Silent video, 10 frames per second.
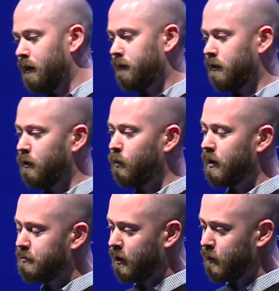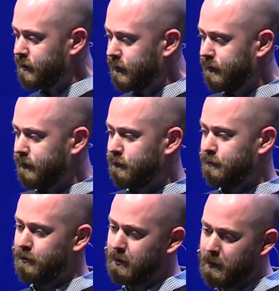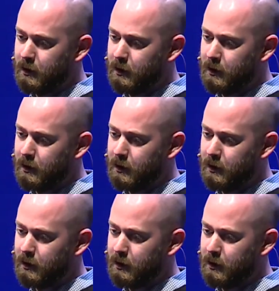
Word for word: So one approach, this is from